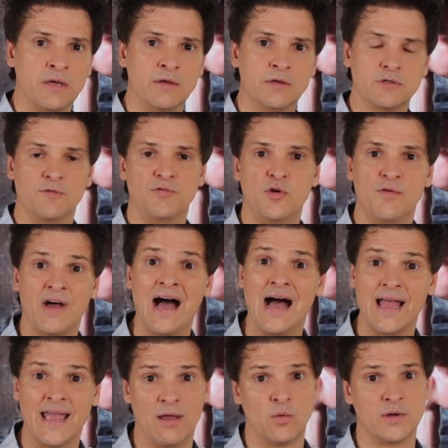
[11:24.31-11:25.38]
So if you have a
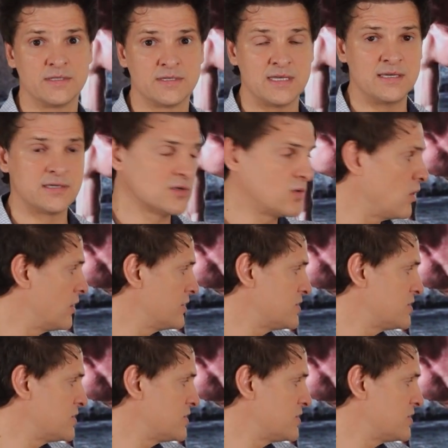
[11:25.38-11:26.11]
high A1C score,